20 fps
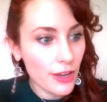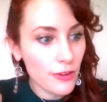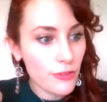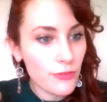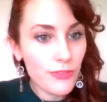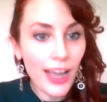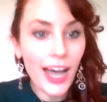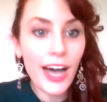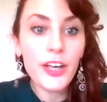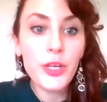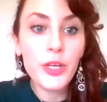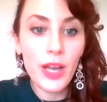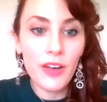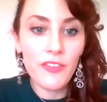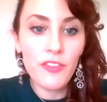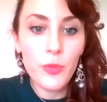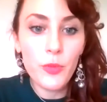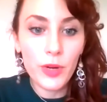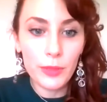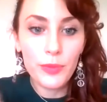value
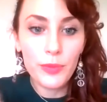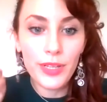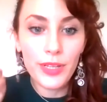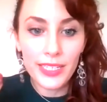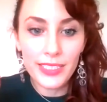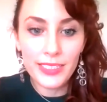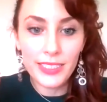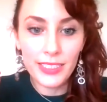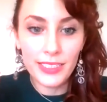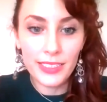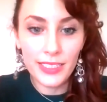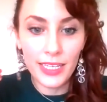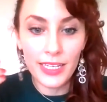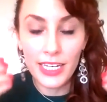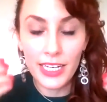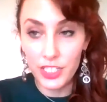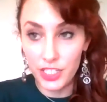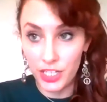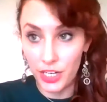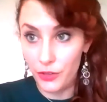everyone places in
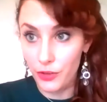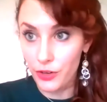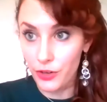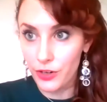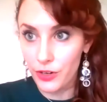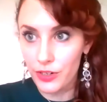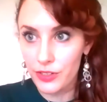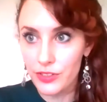each other.